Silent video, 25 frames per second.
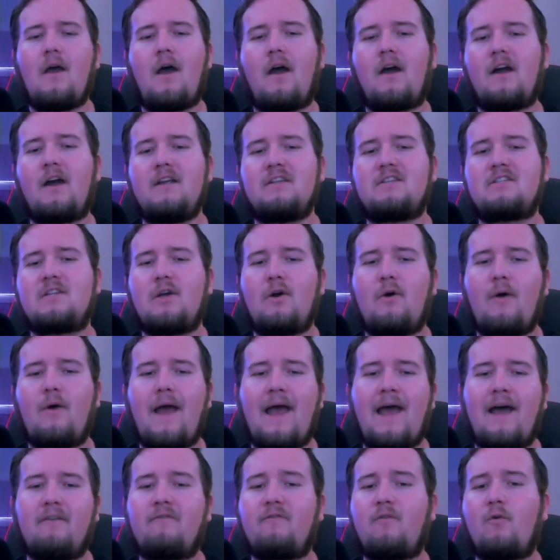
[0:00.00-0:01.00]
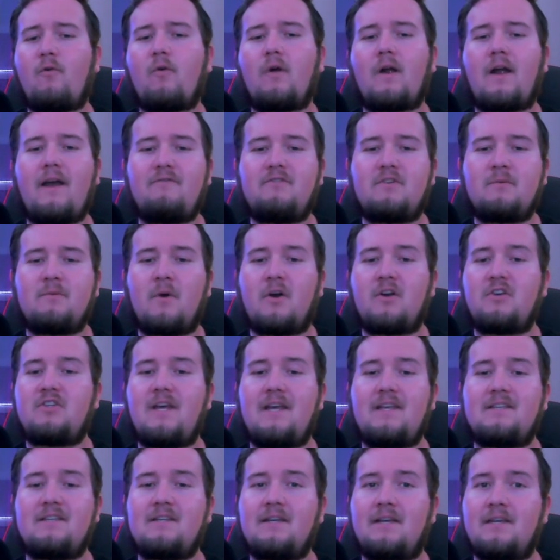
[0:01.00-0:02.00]
All right, so at 4, I have Jamar
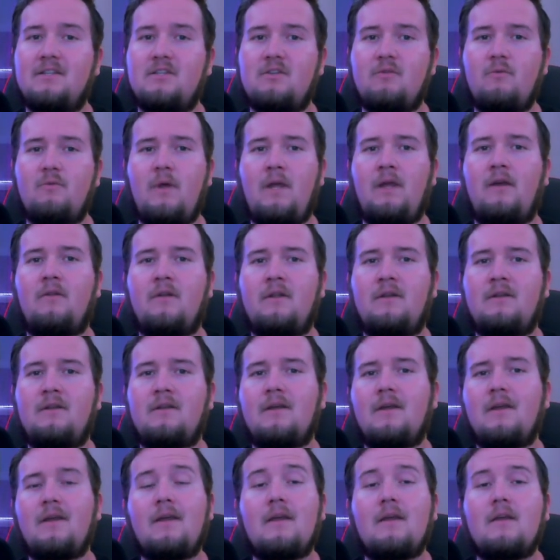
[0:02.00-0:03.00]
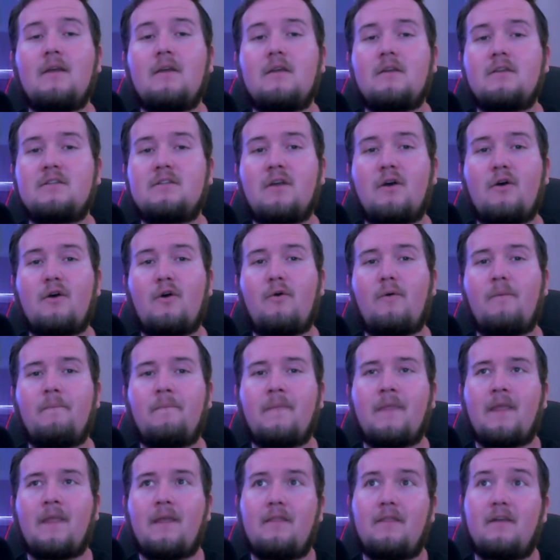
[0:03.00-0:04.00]
Chase against New England. So
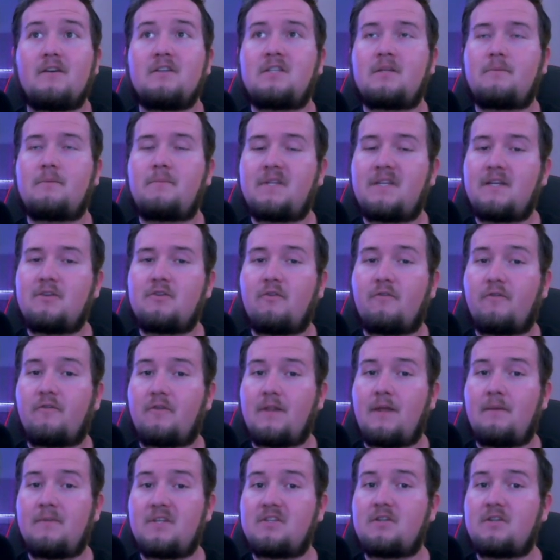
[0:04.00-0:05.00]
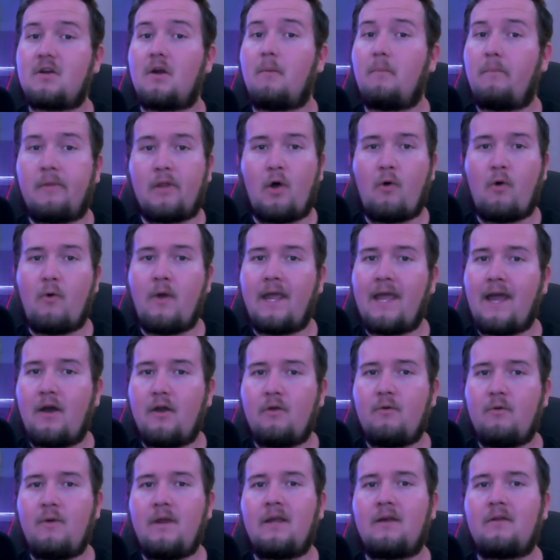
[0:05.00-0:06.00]
there is the potential for them to start blowing out
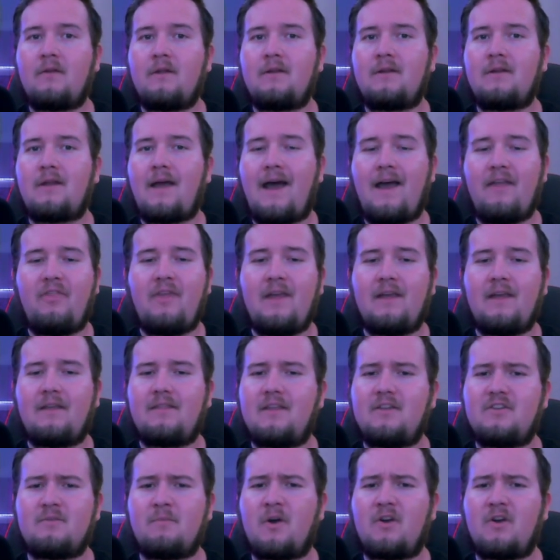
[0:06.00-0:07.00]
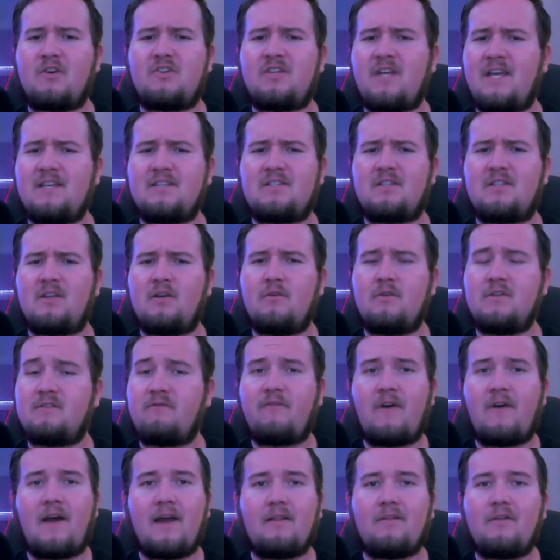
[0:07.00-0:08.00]
New England. I think that Jamar Chase, though, is
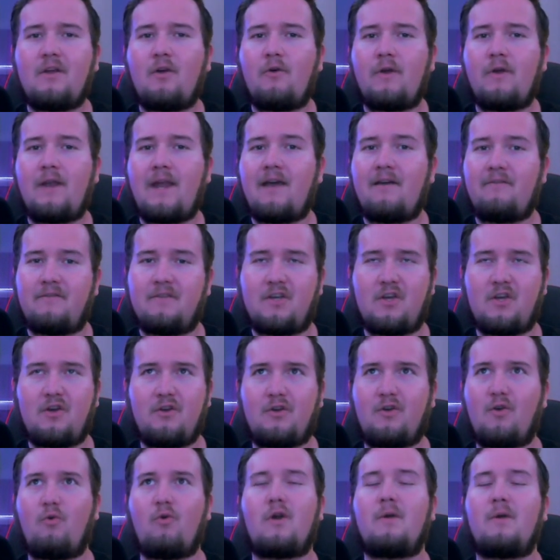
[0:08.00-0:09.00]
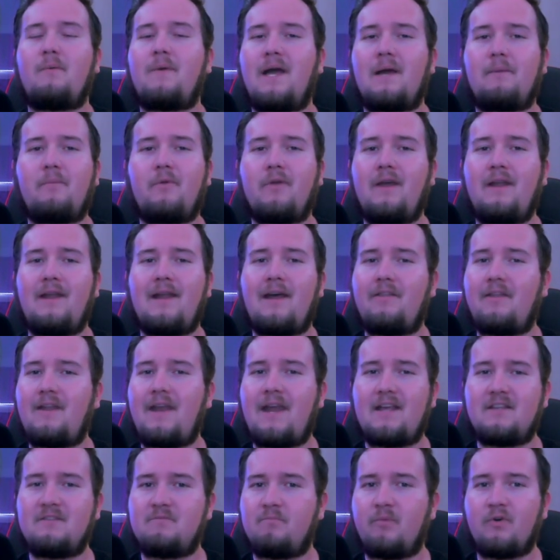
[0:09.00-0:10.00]
finally going to have good quarterback play now that he
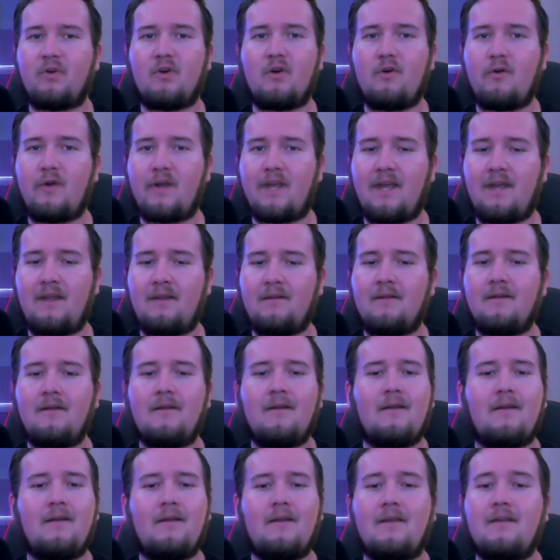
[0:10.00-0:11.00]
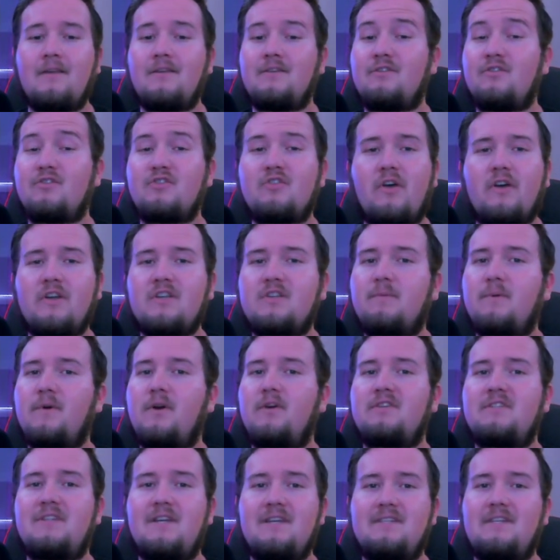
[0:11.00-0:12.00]
has Burrow again. So as long as
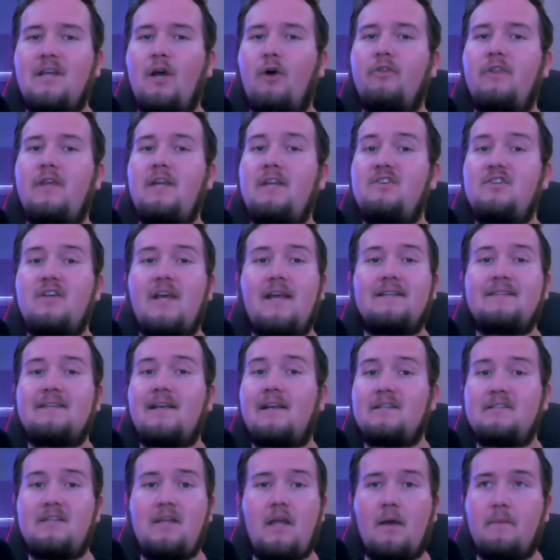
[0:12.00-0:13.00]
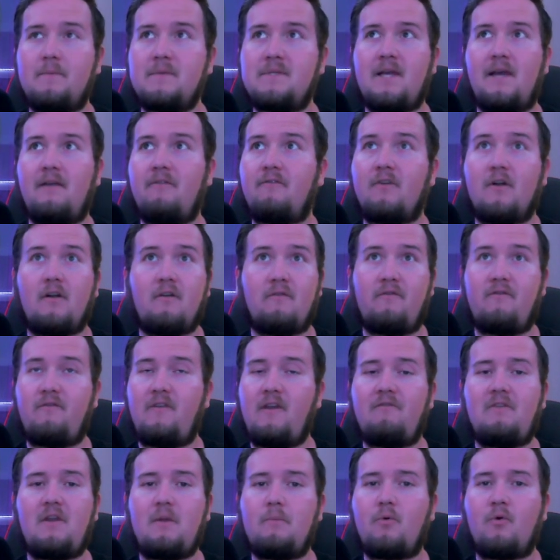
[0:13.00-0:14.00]
Burrow stays healthy, Chase has the upside for a
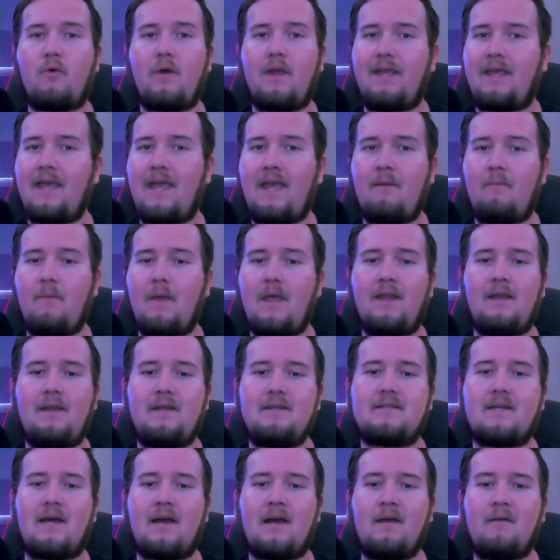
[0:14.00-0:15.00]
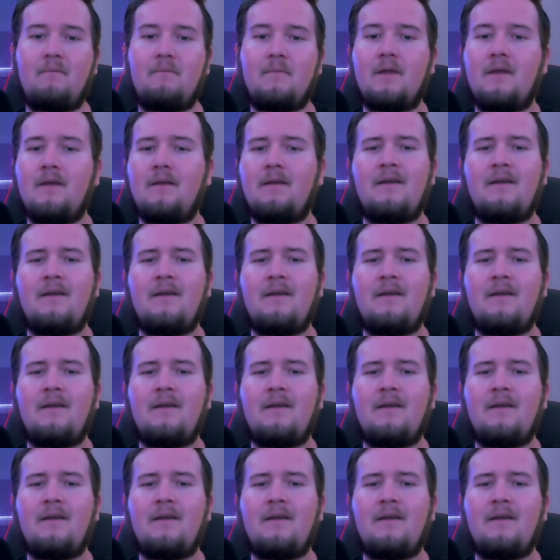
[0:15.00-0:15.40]
50-point game anytime.